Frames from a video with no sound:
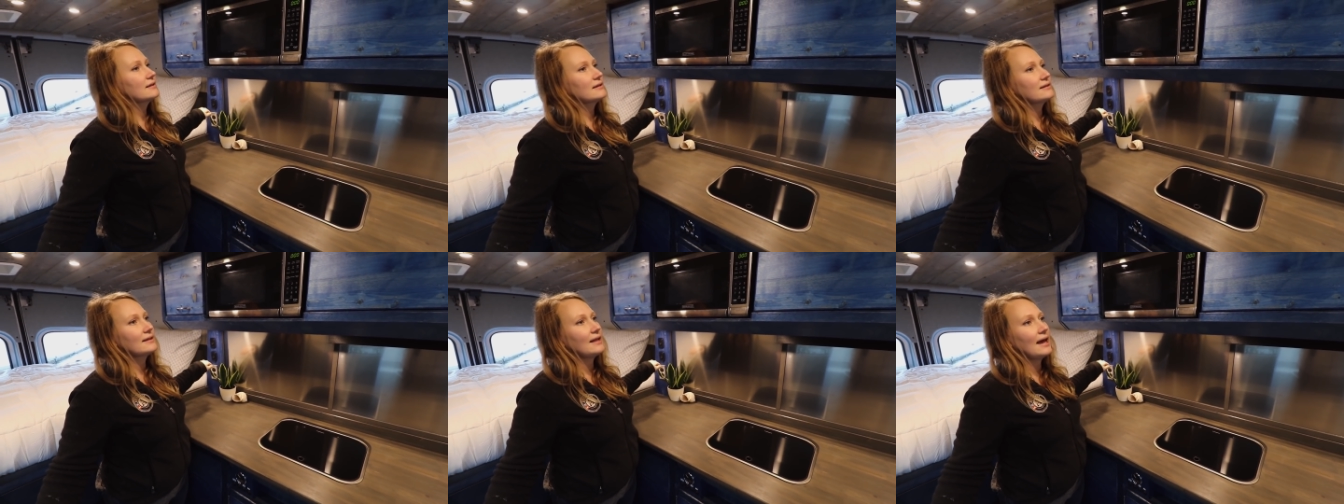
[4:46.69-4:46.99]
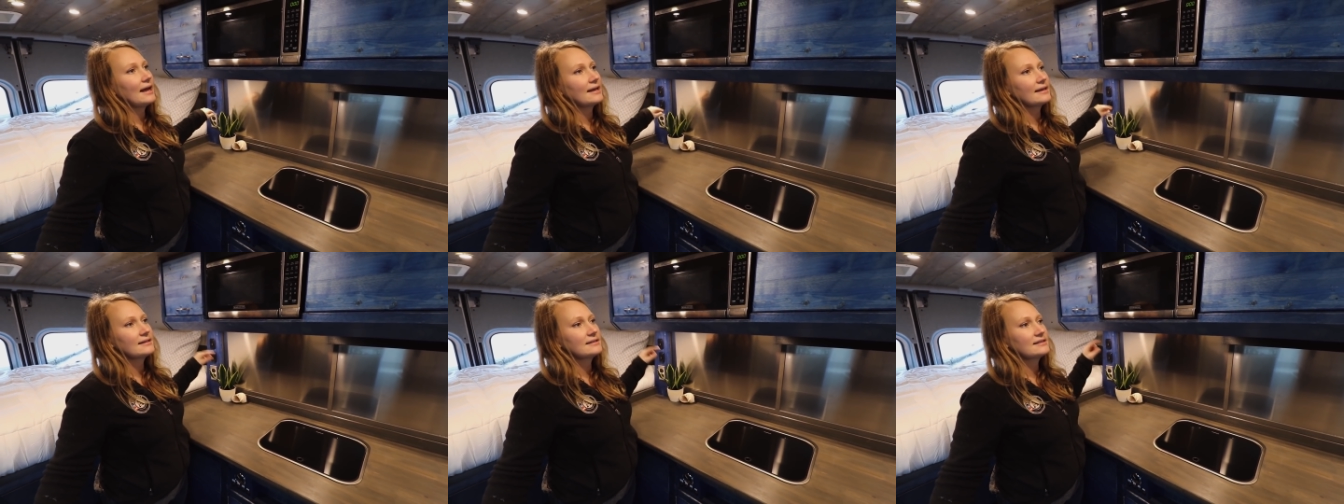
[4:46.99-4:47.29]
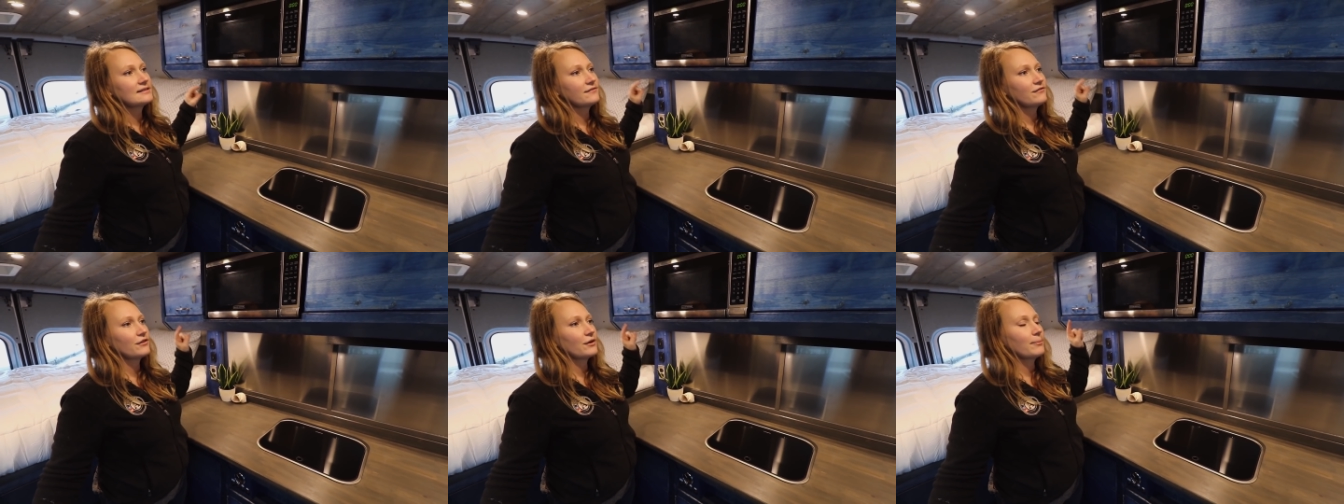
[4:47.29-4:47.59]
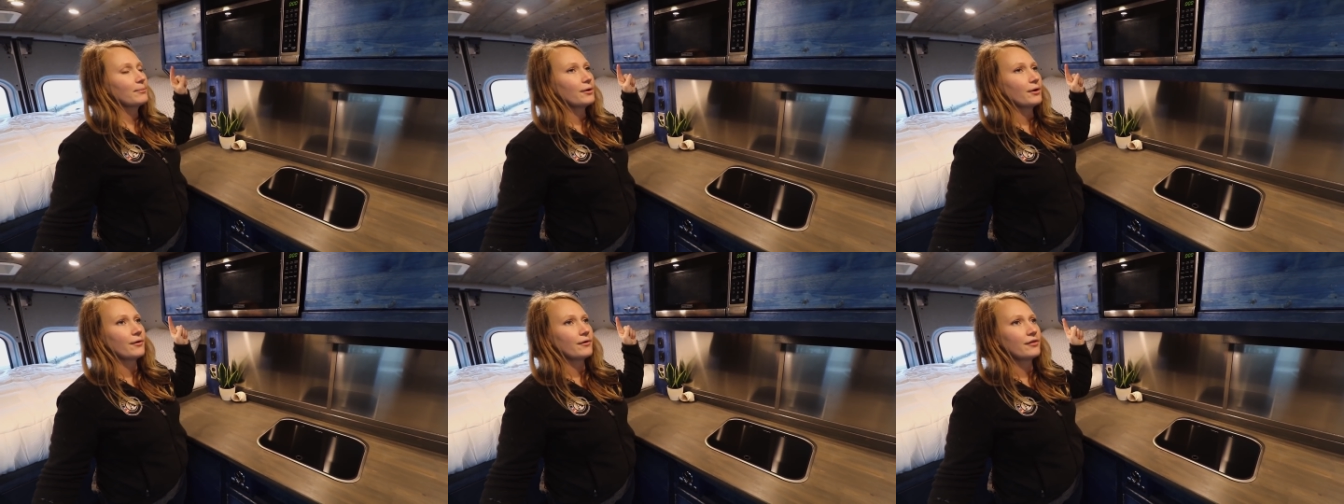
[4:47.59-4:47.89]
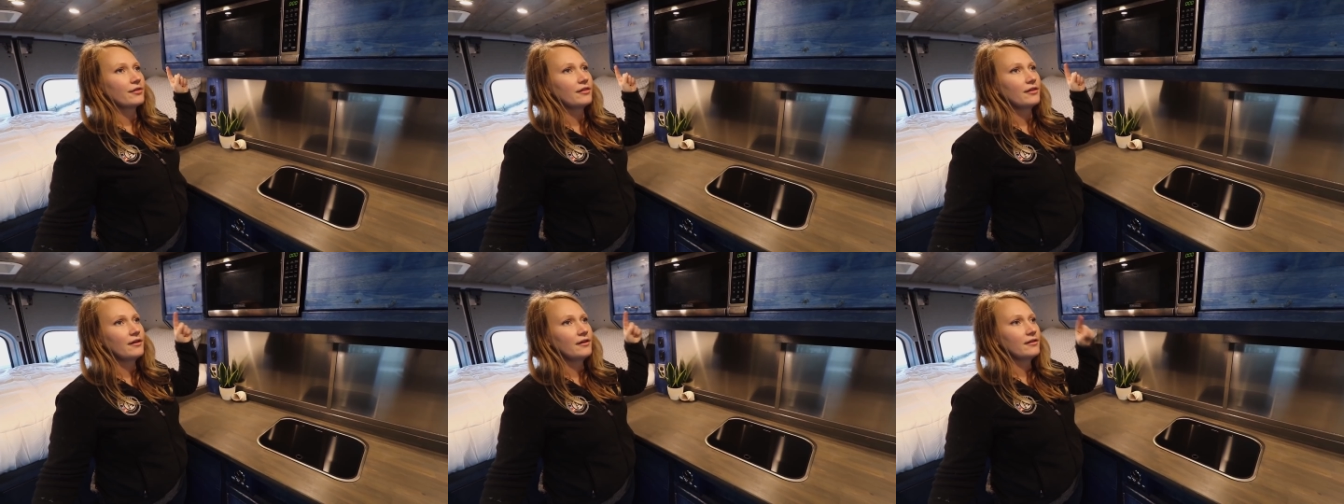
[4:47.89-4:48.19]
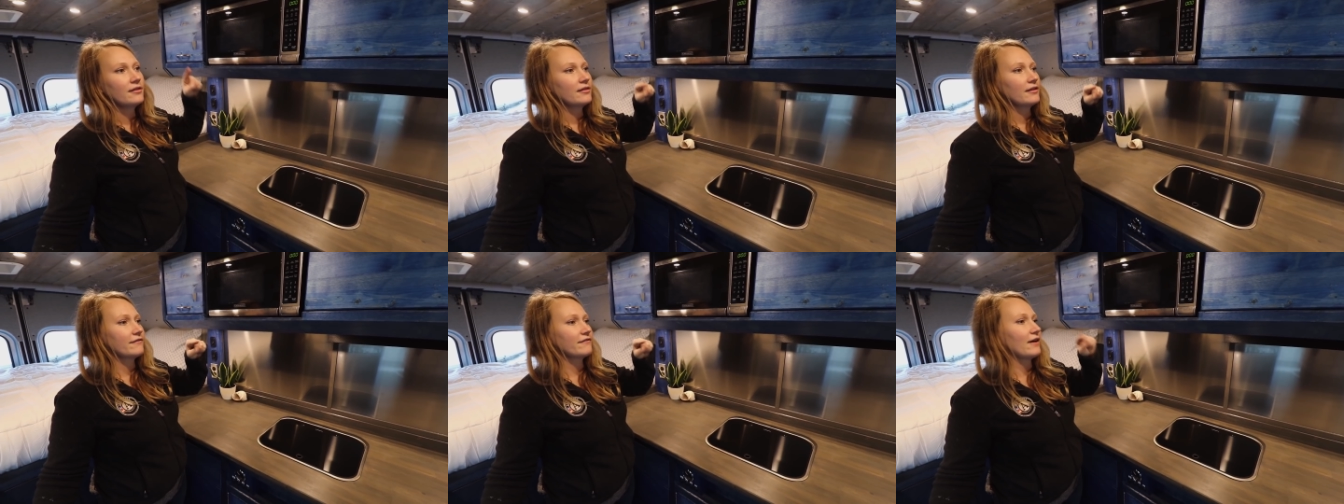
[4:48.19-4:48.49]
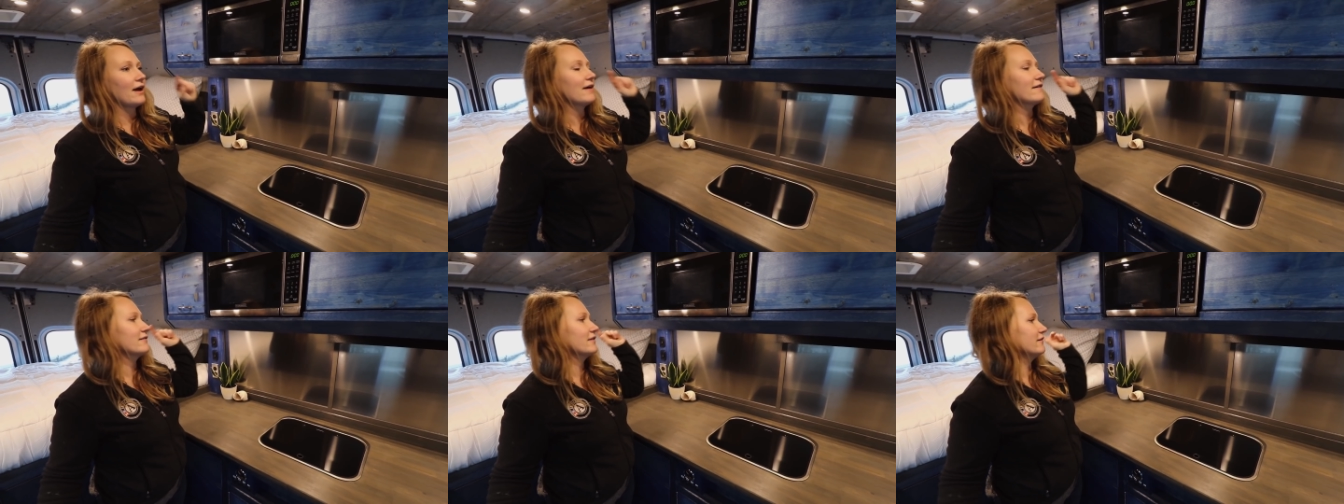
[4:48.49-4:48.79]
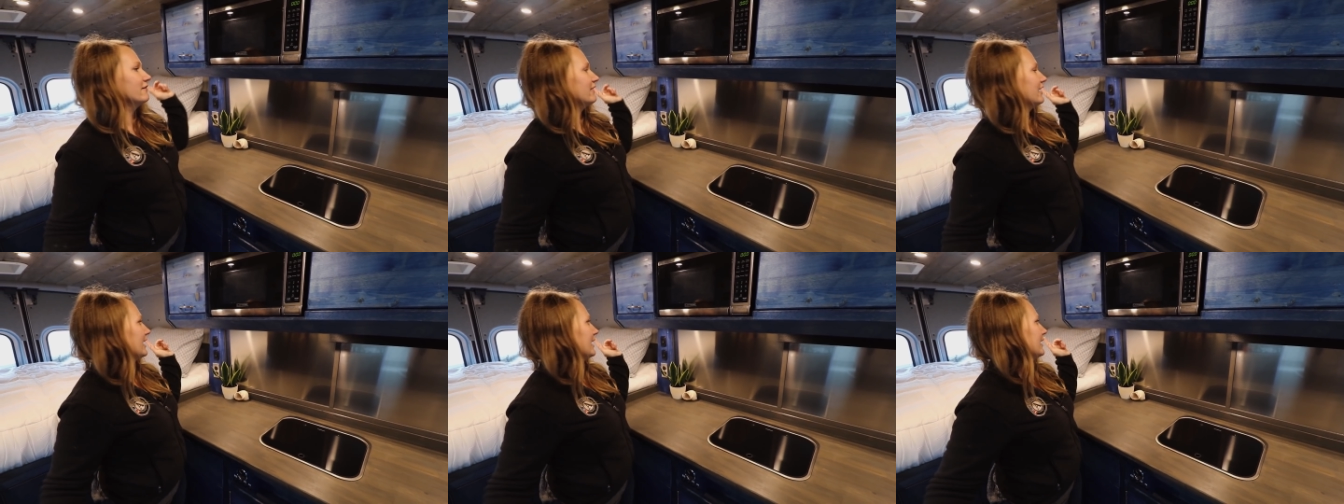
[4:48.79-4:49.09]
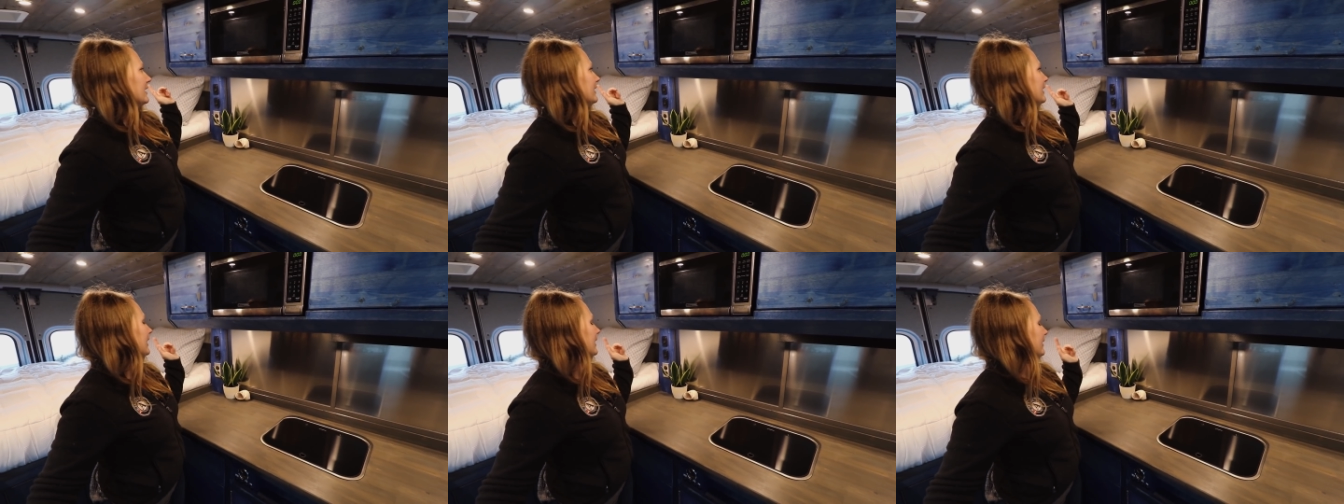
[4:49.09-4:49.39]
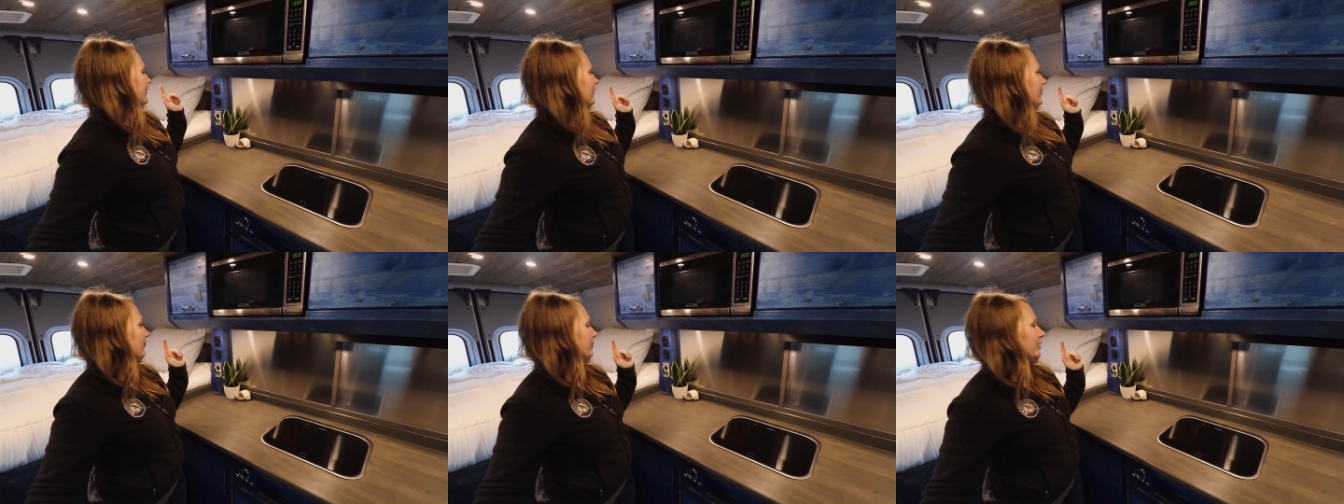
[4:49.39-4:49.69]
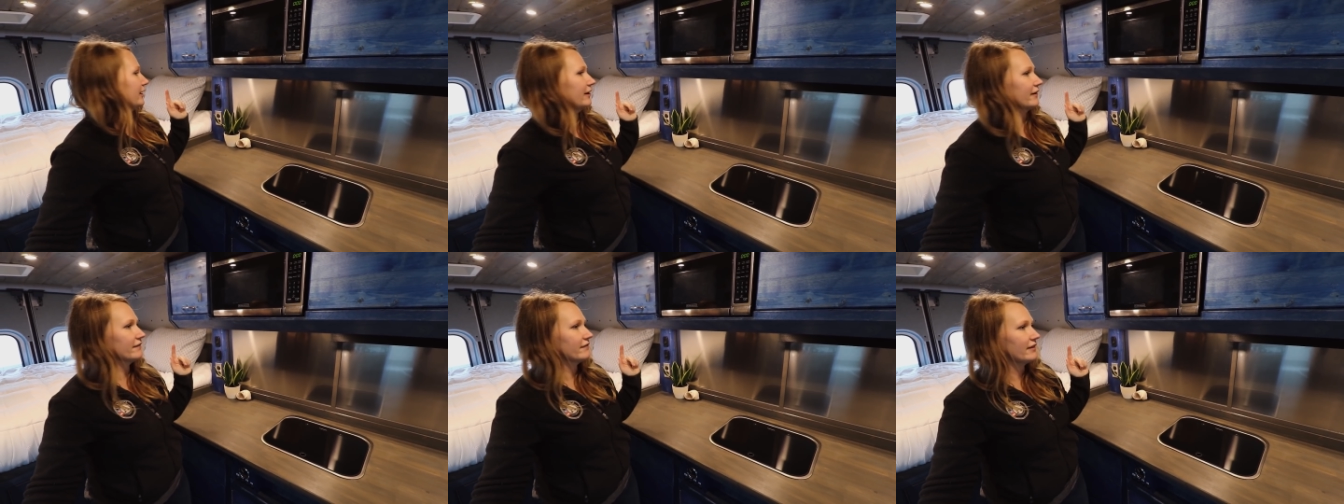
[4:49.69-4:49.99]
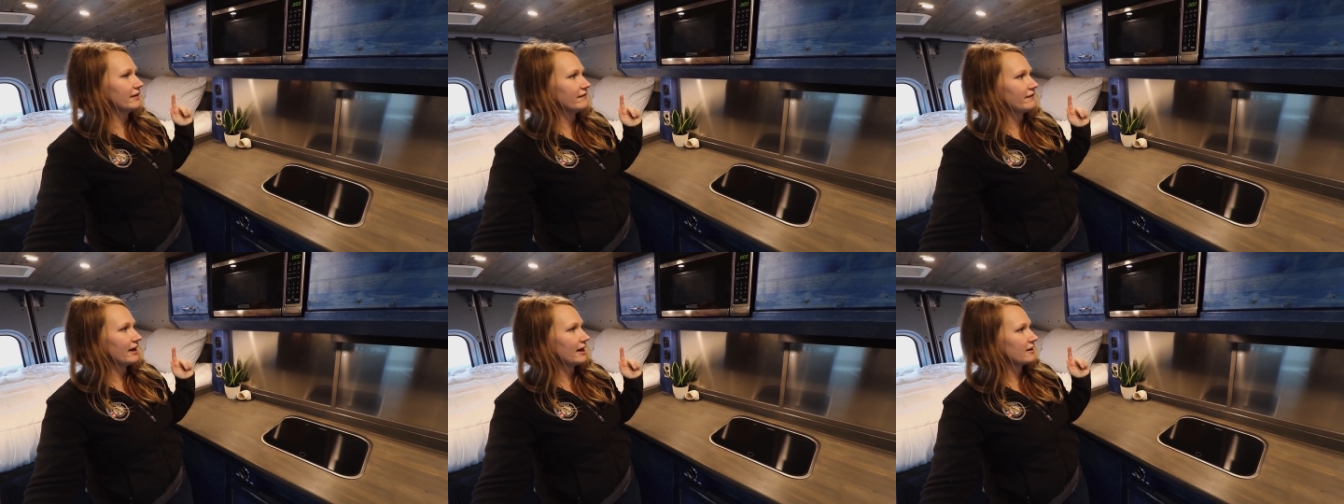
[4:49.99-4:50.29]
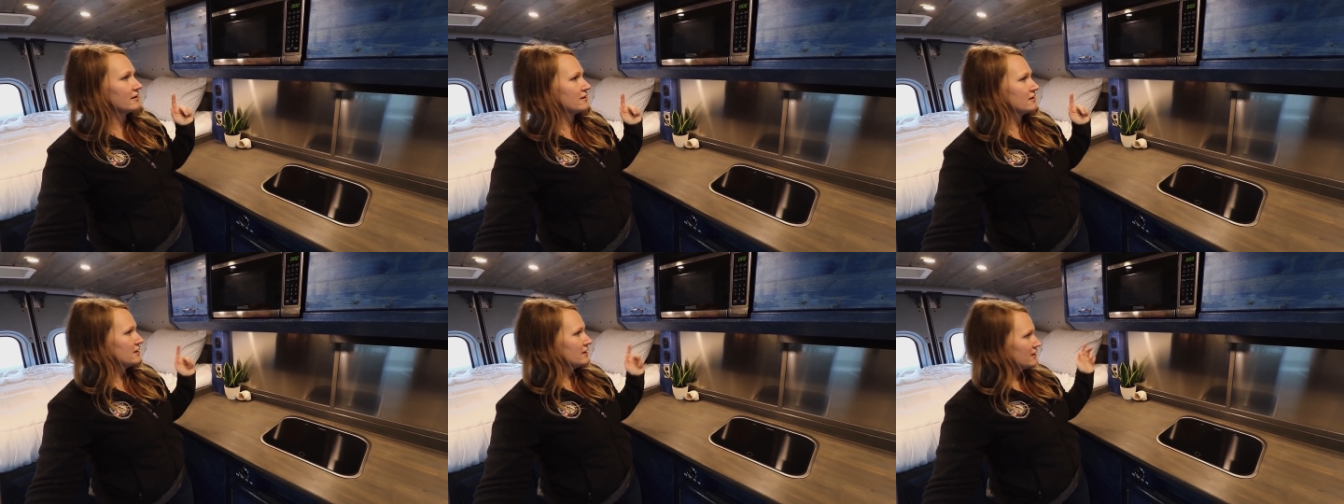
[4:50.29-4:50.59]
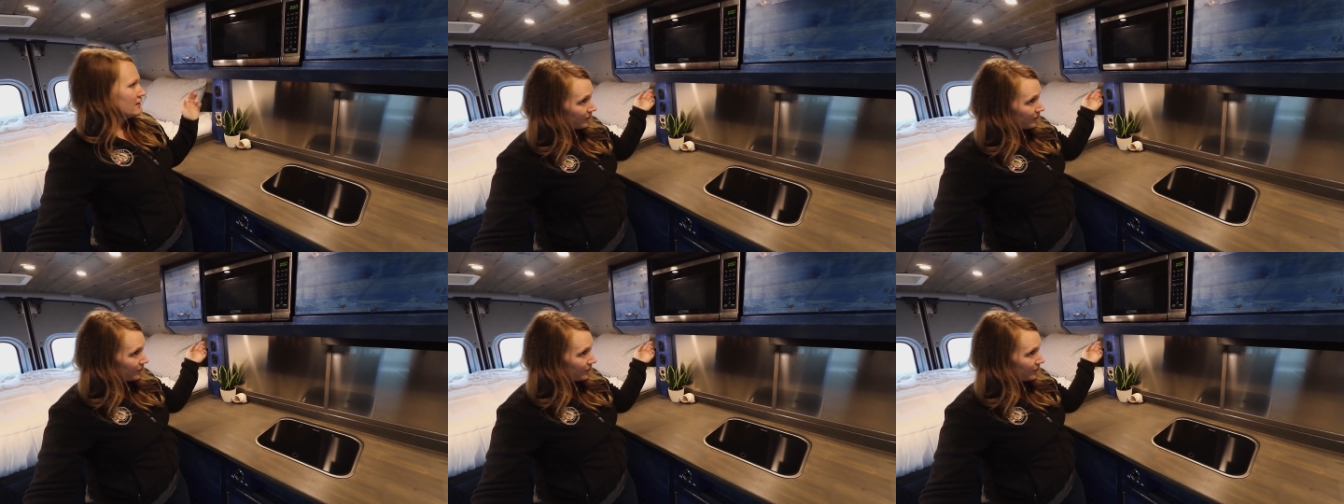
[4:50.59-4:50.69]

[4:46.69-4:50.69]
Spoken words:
lights for both the front of the van and the rear of the van.